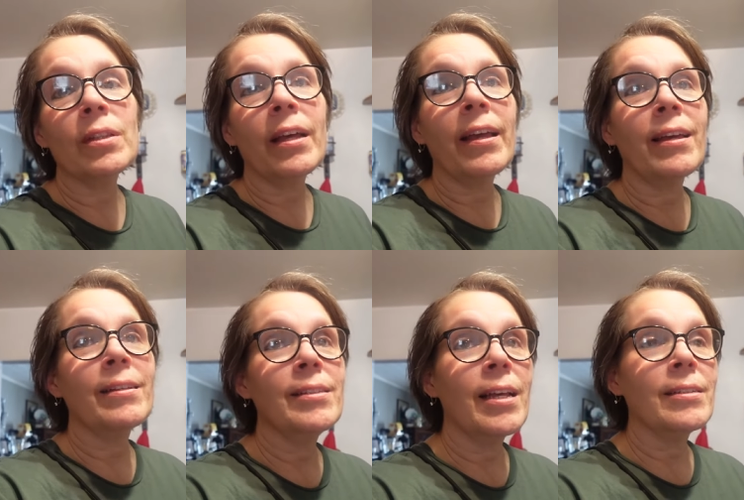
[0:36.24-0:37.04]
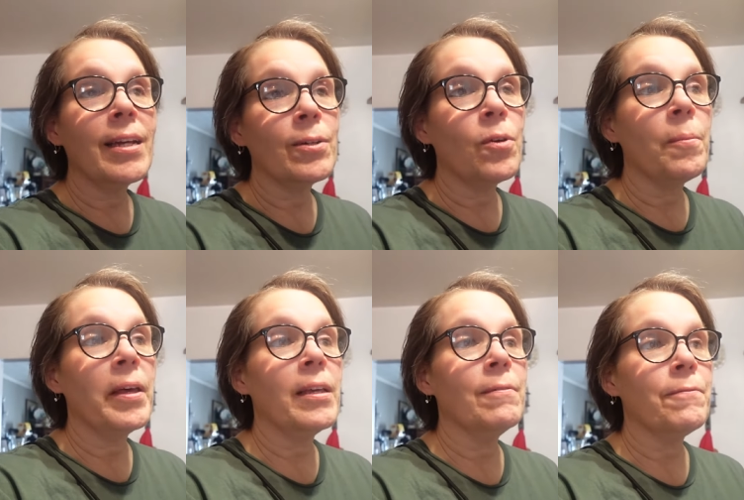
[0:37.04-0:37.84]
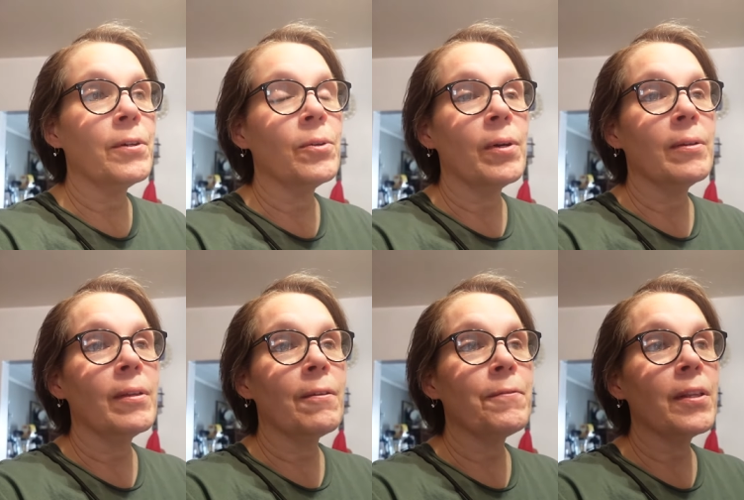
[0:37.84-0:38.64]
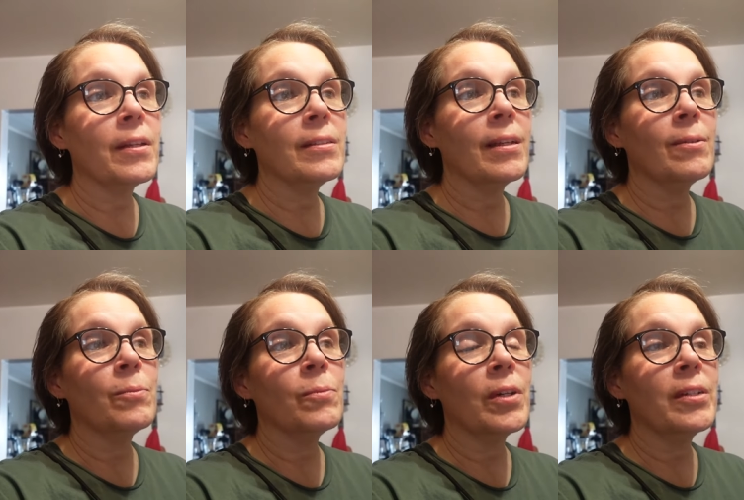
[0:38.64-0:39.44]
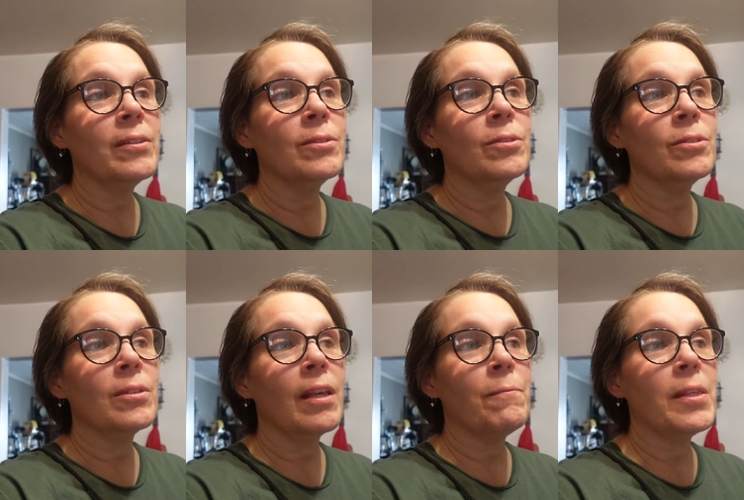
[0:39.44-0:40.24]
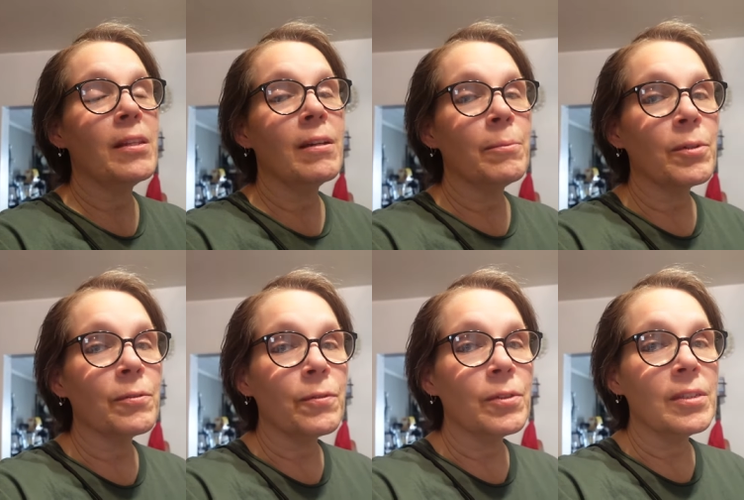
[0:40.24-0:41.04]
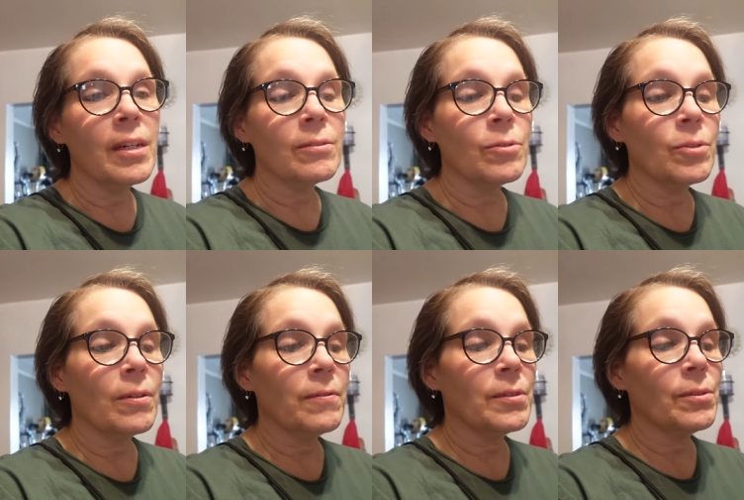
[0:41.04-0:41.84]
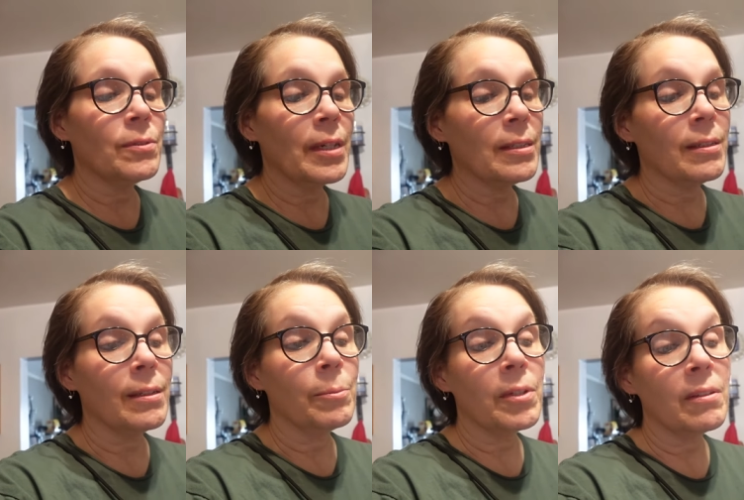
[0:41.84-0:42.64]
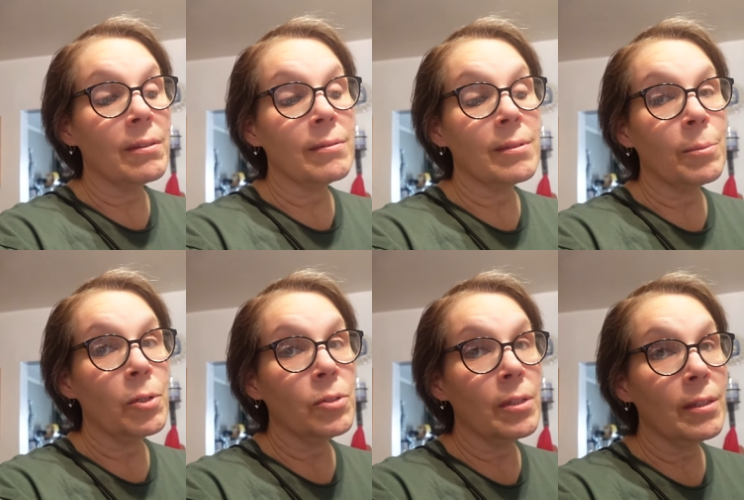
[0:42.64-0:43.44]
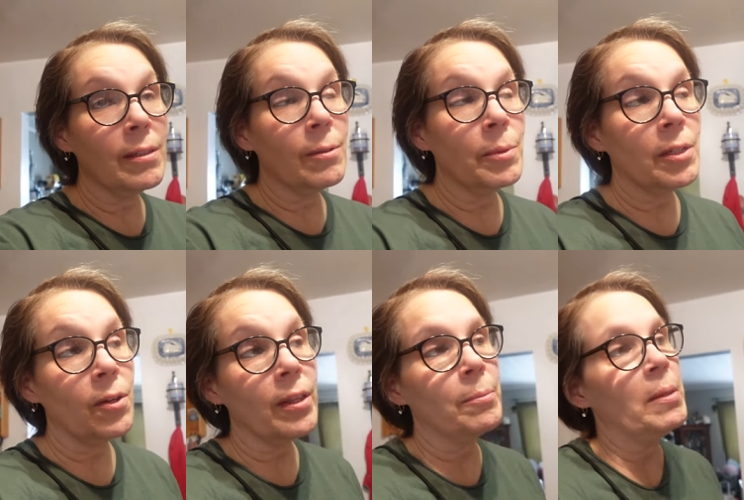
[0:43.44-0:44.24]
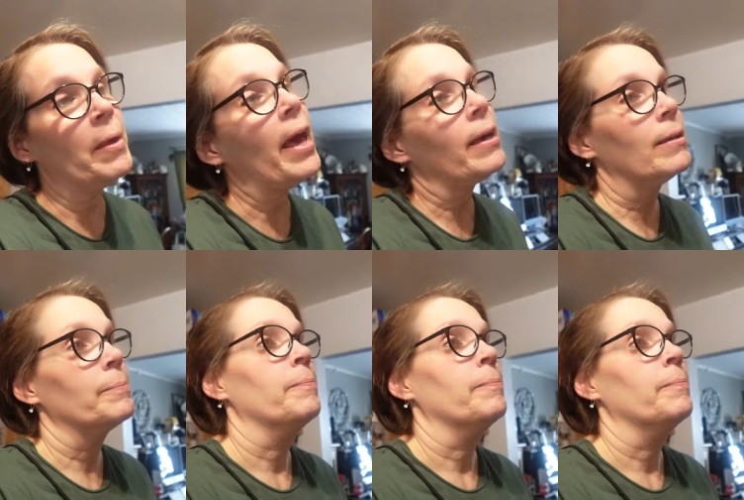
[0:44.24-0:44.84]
like take down all my info. I felt like saying, why don't you just give me the number for the doctor's office directly? But supposedly they'll be calling me back.